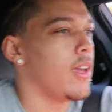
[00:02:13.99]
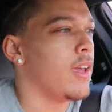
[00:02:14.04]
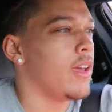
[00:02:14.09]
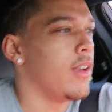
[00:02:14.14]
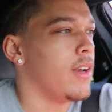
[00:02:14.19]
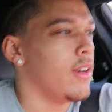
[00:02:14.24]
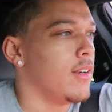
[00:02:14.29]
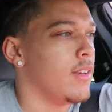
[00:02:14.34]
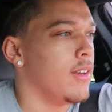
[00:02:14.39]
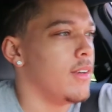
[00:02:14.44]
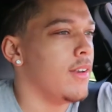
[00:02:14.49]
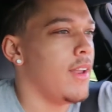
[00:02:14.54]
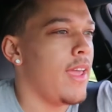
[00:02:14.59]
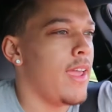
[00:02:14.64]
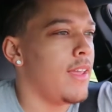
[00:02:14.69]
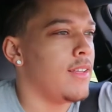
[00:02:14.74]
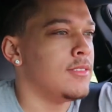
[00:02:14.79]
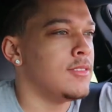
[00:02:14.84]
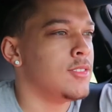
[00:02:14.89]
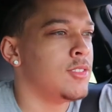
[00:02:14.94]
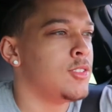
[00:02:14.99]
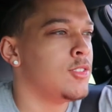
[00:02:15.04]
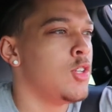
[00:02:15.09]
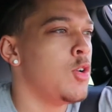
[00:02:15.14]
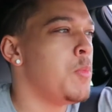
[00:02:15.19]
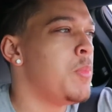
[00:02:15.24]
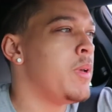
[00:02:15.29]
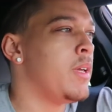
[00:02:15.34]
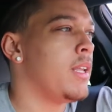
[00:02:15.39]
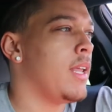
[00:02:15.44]
And they
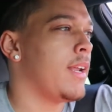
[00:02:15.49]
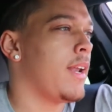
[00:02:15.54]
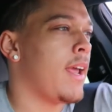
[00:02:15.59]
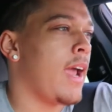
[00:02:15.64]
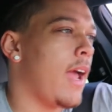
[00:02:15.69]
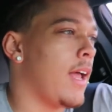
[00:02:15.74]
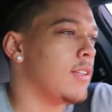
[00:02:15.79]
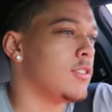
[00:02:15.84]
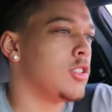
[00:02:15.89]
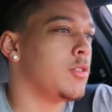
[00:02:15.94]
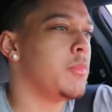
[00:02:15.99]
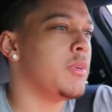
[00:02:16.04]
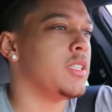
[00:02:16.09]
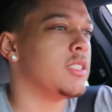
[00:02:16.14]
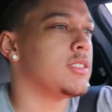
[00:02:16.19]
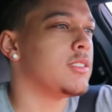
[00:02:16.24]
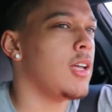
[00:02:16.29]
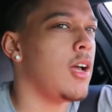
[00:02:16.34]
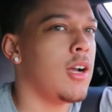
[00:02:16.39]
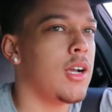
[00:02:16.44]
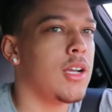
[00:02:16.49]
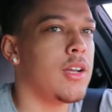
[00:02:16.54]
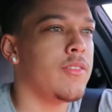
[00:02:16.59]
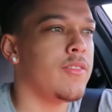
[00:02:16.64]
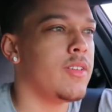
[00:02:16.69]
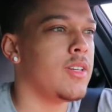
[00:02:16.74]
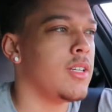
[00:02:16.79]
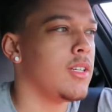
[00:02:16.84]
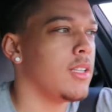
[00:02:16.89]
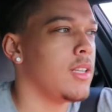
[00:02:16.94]
stupid, like they got so much stock
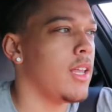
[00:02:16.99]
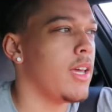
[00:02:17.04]
of it,